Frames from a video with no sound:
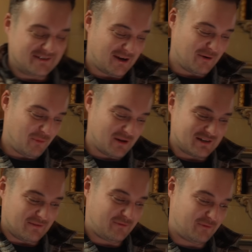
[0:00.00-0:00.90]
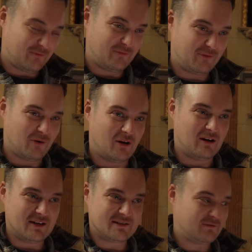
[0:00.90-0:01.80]
So once
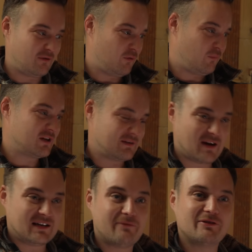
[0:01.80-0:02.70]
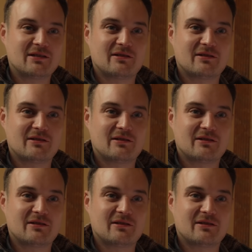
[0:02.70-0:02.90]
I've added everything